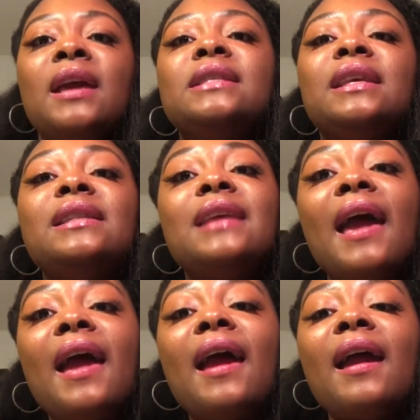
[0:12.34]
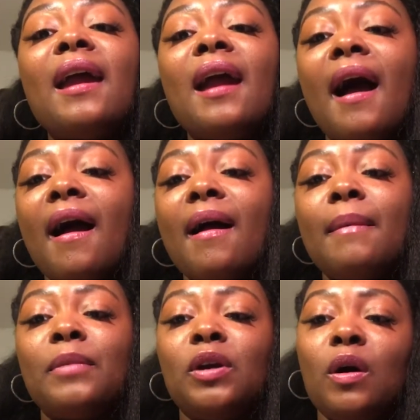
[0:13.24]
Today
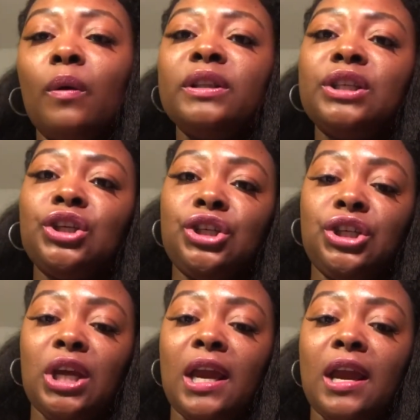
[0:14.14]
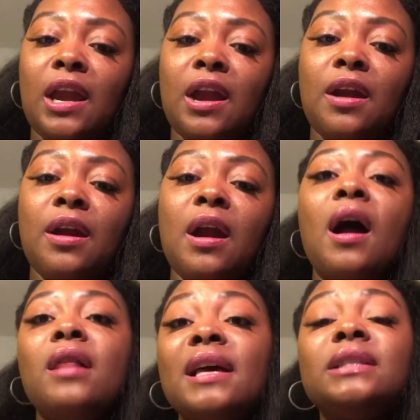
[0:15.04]
I'm going to share
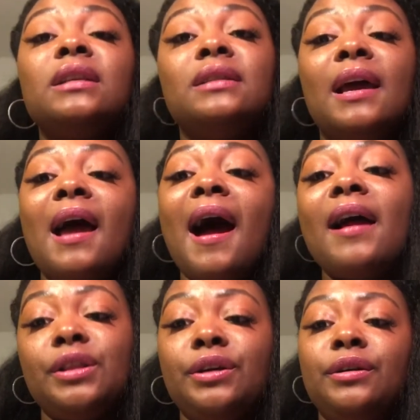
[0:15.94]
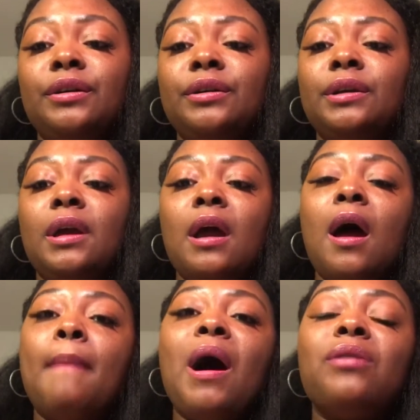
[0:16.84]
a lesson that I learned
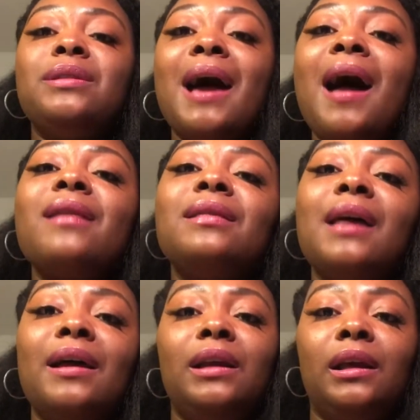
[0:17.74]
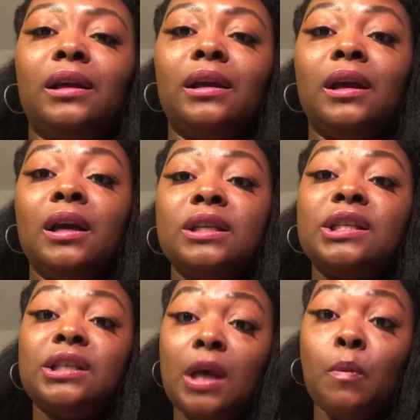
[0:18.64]
about not letting
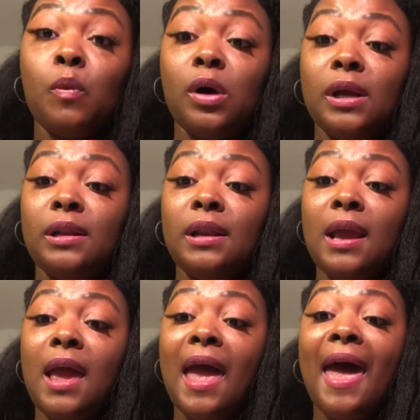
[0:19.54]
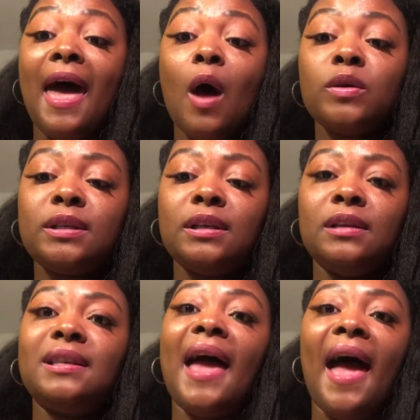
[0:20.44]
someone
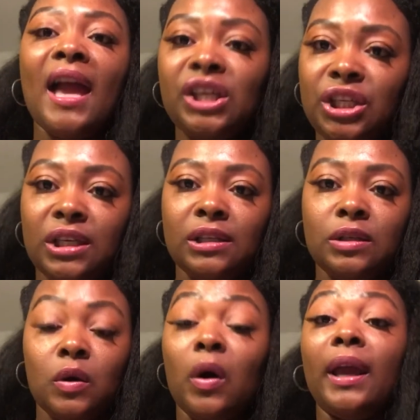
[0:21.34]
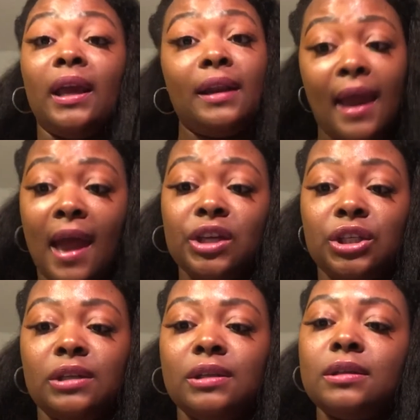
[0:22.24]
else's actions or
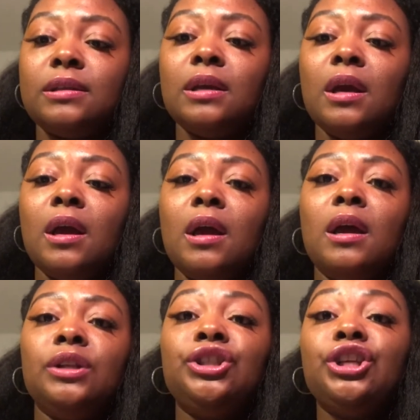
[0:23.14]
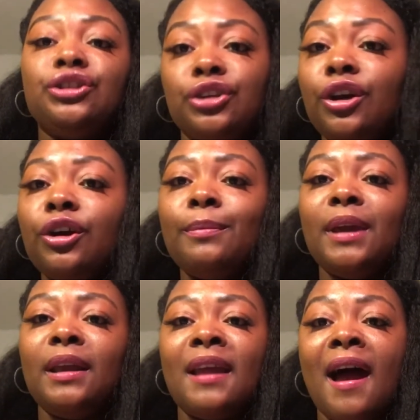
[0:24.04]
inactions
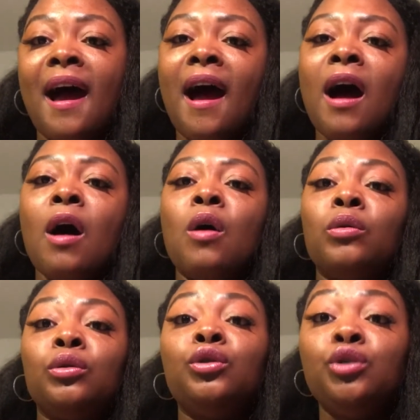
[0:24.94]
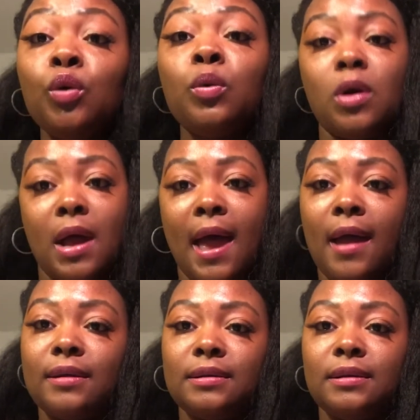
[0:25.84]
determine how you will
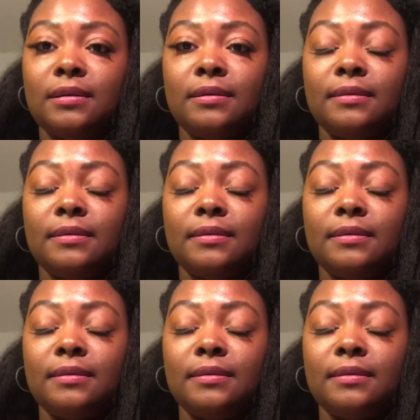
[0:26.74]
act.